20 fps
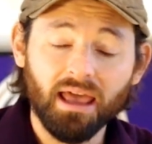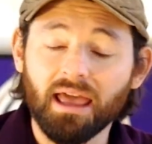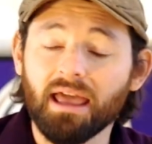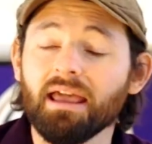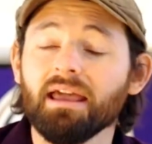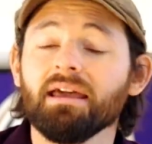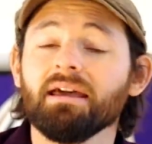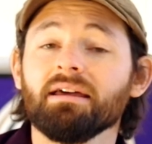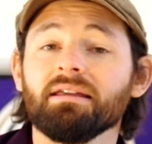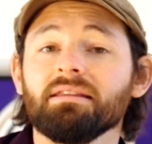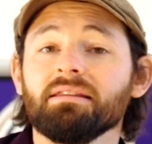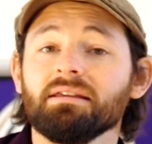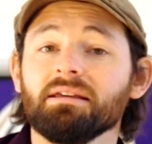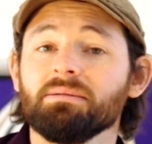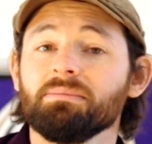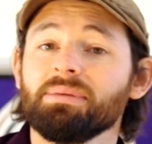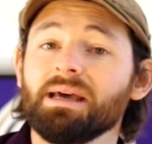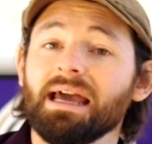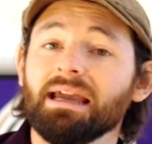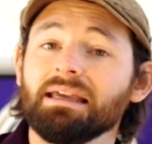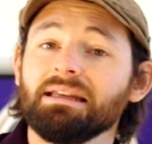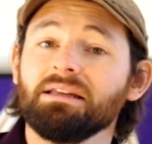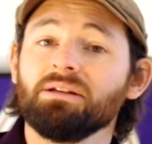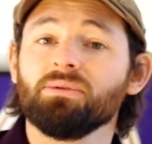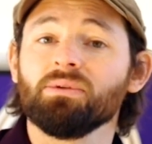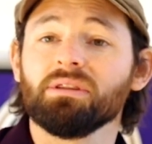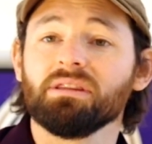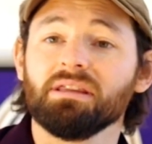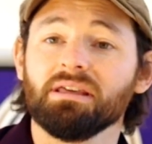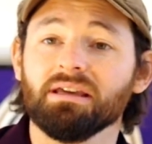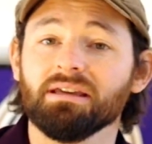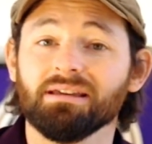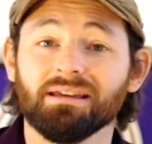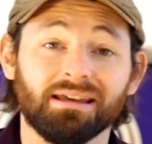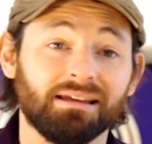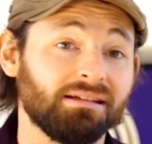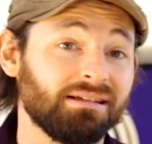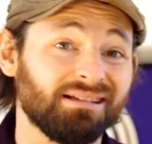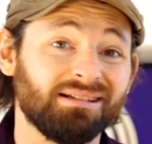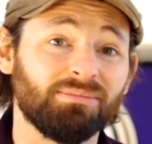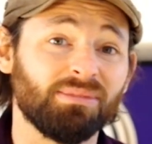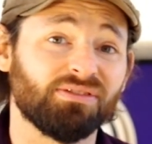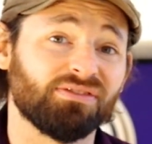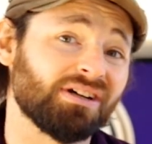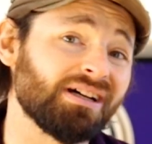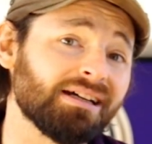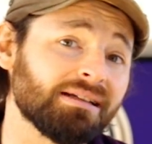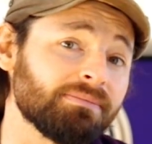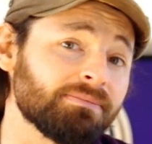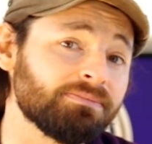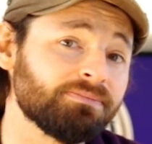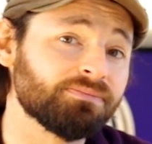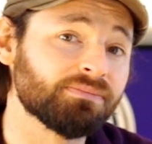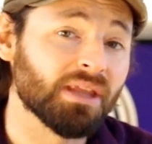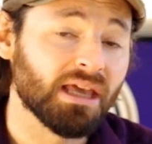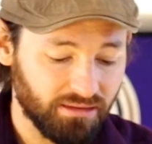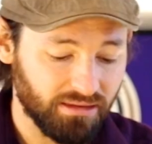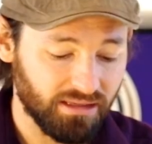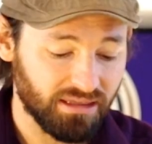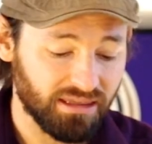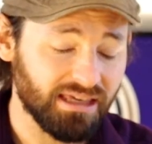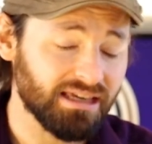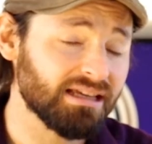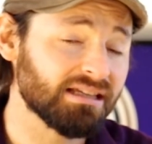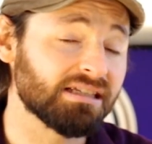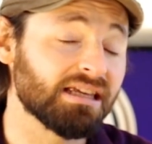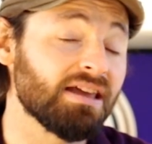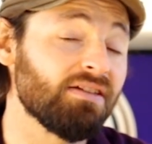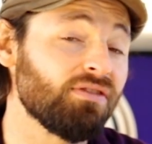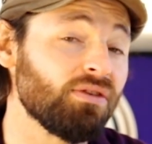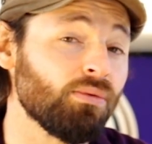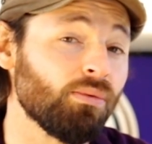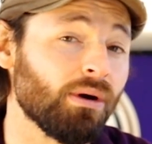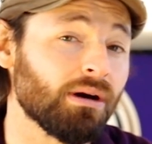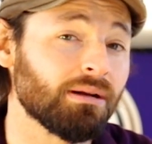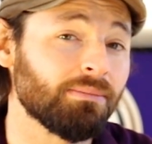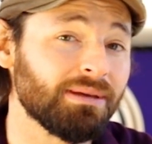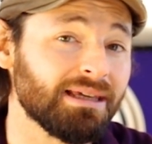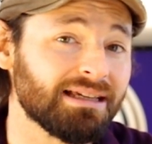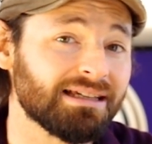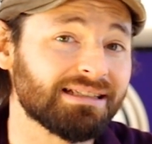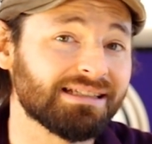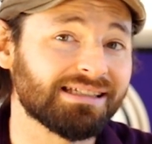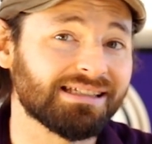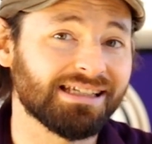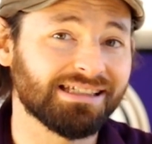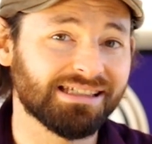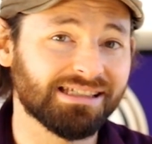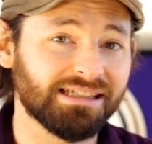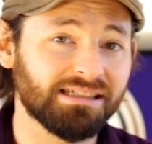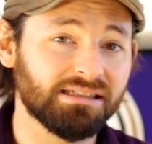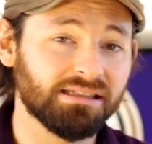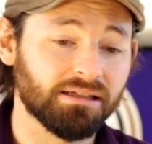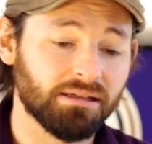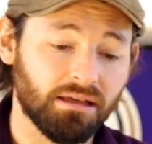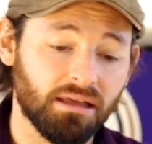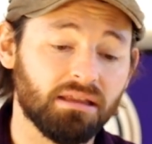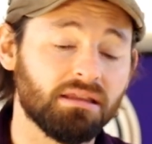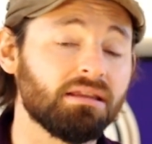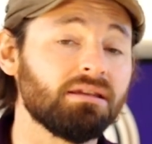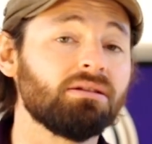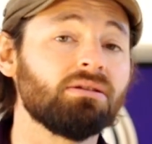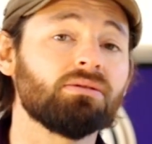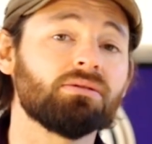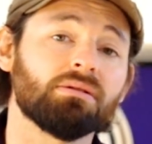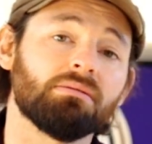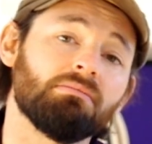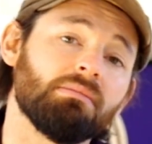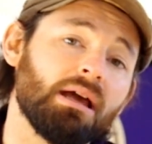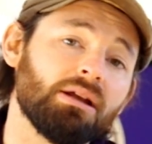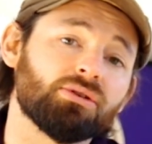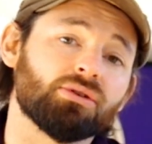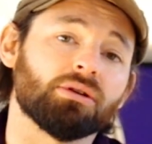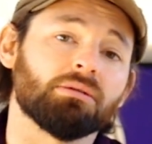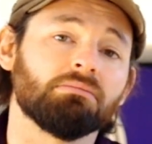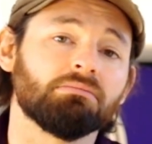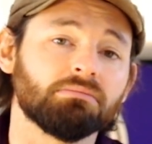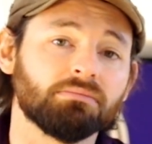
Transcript: And then pack it into a thing and it'll be fine. The thing is, if you want to be consistent, then you should measure.